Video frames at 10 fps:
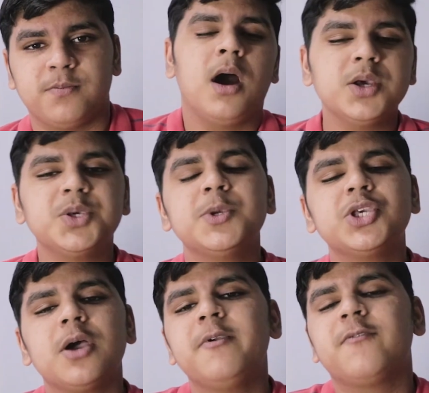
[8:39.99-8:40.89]
Harsh
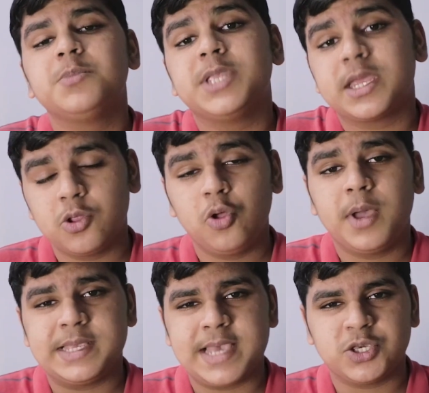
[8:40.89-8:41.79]
Punjabi from
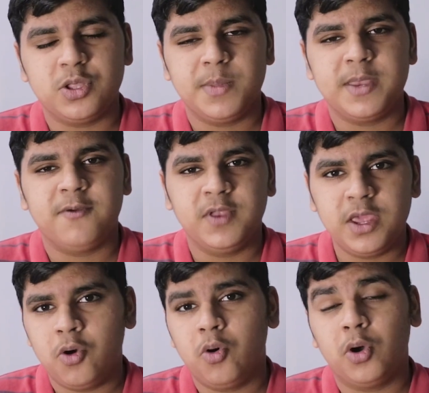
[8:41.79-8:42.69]
Technoloba has actually made a
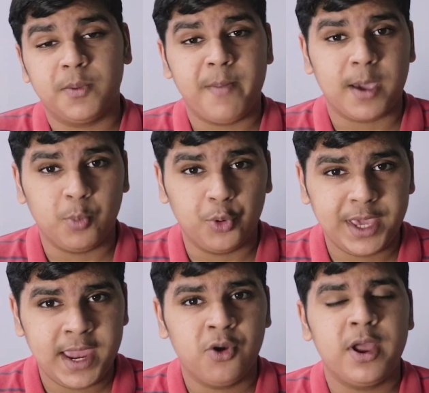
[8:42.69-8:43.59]
video on the MacBook
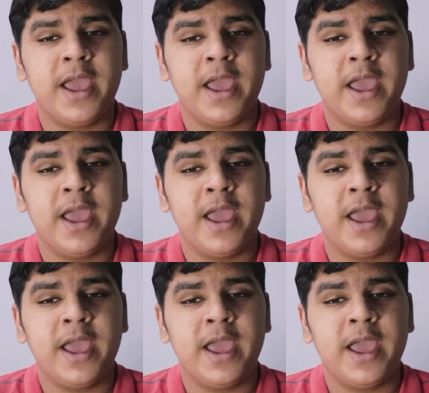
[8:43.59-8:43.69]
Air,